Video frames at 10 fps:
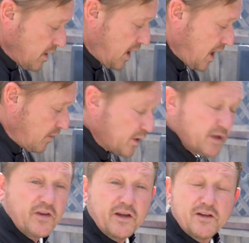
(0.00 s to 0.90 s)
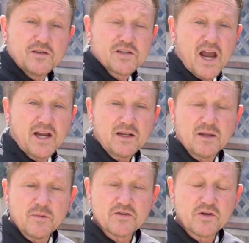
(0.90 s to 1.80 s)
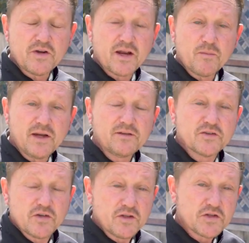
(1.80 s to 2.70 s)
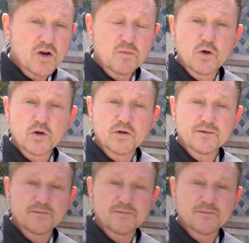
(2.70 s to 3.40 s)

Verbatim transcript: uh, we're gonna take it inside and I'm gonna show you how to make the chili charburger.